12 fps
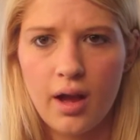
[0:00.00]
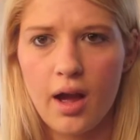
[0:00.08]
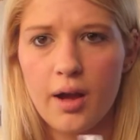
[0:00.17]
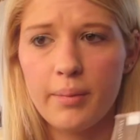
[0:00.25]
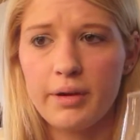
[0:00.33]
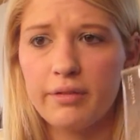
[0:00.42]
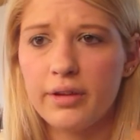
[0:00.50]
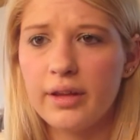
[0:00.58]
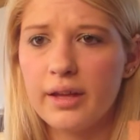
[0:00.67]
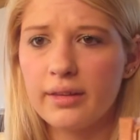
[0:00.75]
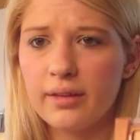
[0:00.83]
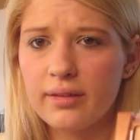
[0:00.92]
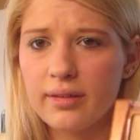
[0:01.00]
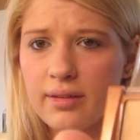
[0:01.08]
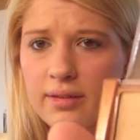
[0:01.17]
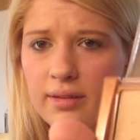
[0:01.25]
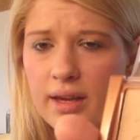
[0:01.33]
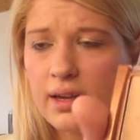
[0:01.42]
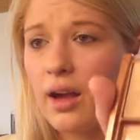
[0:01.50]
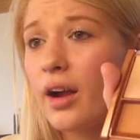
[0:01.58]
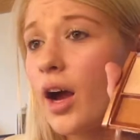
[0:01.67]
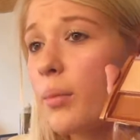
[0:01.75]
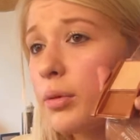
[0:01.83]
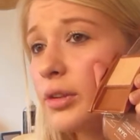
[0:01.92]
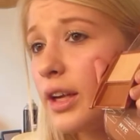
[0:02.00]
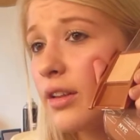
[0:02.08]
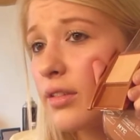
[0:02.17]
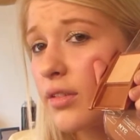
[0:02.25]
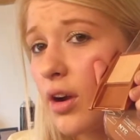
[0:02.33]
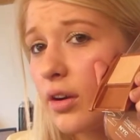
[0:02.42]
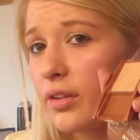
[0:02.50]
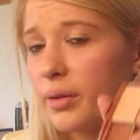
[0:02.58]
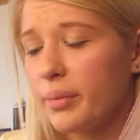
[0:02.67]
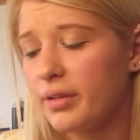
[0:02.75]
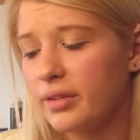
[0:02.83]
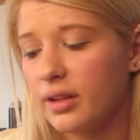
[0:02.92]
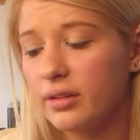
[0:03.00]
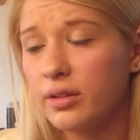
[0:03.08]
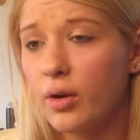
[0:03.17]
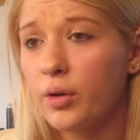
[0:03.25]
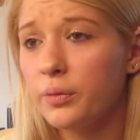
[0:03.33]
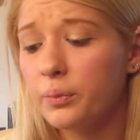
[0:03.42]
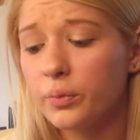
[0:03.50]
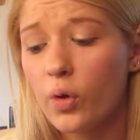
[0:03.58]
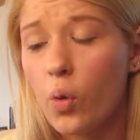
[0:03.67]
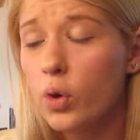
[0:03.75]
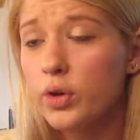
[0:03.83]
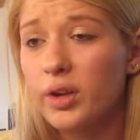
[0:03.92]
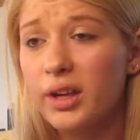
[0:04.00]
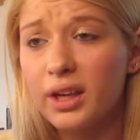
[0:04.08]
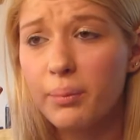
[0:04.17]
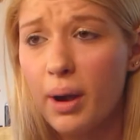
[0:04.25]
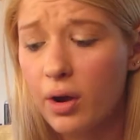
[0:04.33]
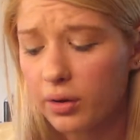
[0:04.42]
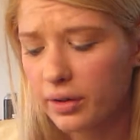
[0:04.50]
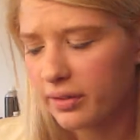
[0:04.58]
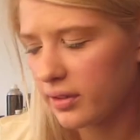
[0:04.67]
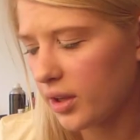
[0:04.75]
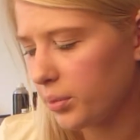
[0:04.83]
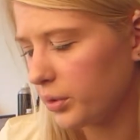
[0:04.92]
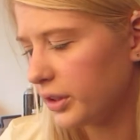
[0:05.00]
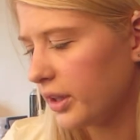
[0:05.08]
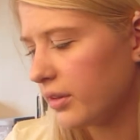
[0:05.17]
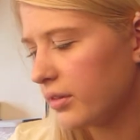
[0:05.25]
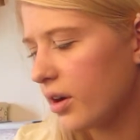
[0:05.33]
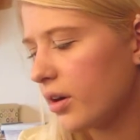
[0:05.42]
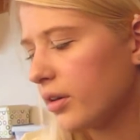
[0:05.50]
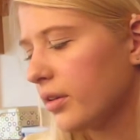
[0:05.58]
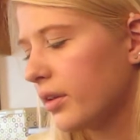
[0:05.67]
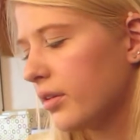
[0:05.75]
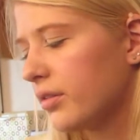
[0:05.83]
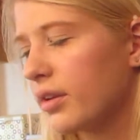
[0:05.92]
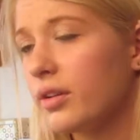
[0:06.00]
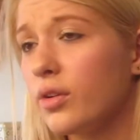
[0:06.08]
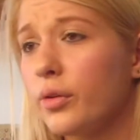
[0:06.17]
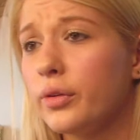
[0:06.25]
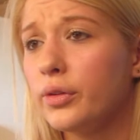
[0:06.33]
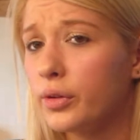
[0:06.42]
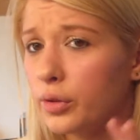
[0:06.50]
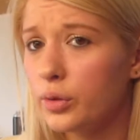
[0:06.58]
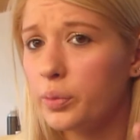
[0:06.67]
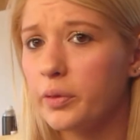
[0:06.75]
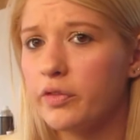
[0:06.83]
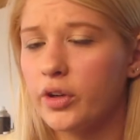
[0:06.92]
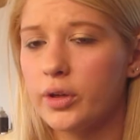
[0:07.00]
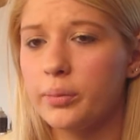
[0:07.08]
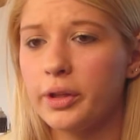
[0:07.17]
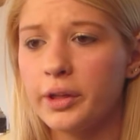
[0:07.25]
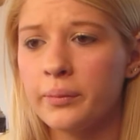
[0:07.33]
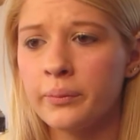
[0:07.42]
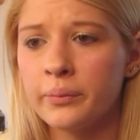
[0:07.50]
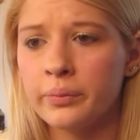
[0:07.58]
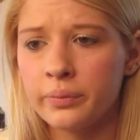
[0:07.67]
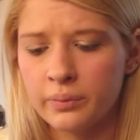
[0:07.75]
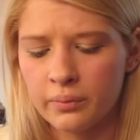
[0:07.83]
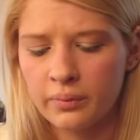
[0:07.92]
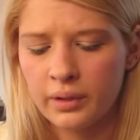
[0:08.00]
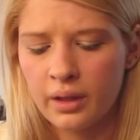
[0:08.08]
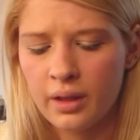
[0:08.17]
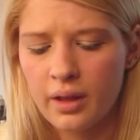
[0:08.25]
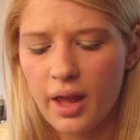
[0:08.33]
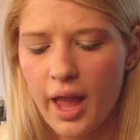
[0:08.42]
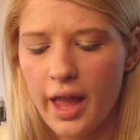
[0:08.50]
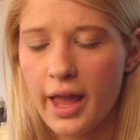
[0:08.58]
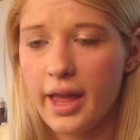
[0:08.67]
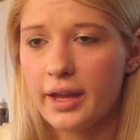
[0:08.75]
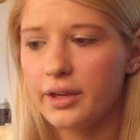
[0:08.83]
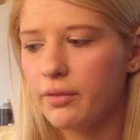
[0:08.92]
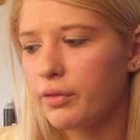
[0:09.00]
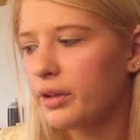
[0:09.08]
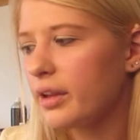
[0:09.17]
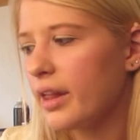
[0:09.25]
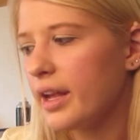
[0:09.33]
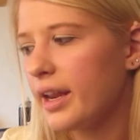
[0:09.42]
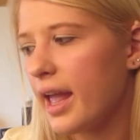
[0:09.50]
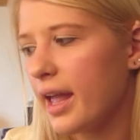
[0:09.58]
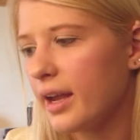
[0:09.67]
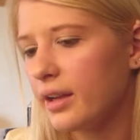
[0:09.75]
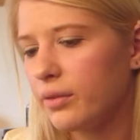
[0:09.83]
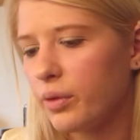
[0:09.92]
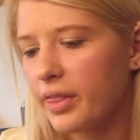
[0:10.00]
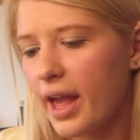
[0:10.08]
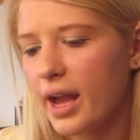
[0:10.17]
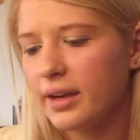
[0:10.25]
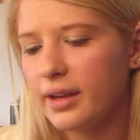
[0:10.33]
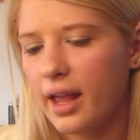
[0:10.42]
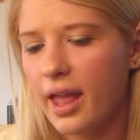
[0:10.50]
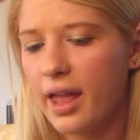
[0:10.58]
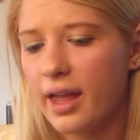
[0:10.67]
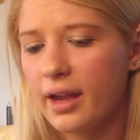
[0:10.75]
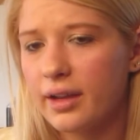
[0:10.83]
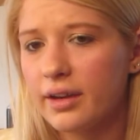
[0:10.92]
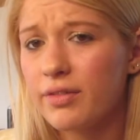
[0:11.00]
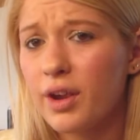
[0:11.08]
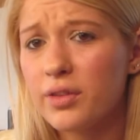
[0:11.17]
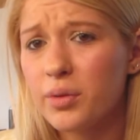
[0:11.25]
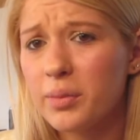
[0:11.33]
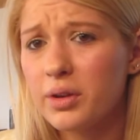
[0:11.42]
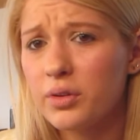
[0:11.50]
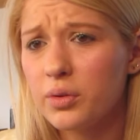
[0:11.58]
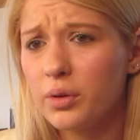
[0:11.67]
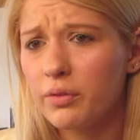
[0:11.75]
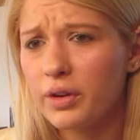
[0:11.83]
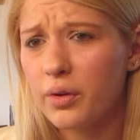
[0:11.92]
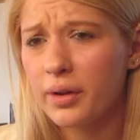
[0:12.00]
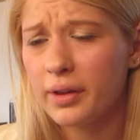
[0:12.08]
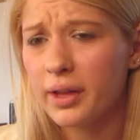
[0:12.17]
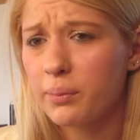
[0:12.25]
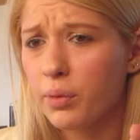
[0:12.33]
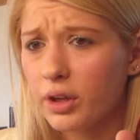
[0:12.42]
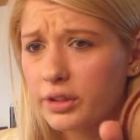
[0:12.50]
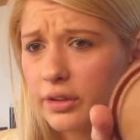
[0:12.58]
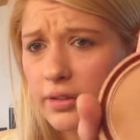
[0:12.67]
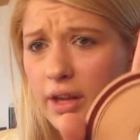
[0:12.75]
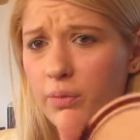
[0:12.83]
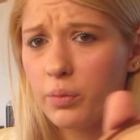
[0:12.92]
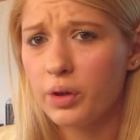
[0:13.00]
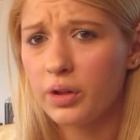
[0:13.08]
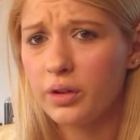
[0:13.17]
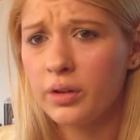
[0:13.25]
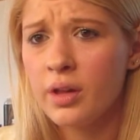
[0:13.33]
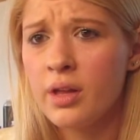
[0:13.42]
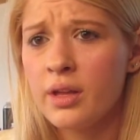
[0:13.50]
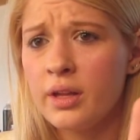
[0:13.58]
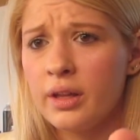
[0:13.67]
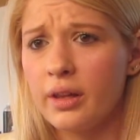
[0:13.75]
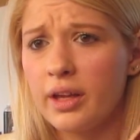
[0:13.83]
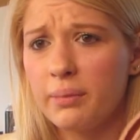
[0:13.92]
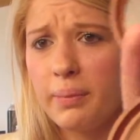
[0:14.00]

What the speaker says: I really like this. This is like a couple shades darker than my skin tone. Or you can get the powder that's a couple shades darker than your skin tone, two preferably. And a really light hand with that. And if you guys want me to do a video on like brushes, I will, like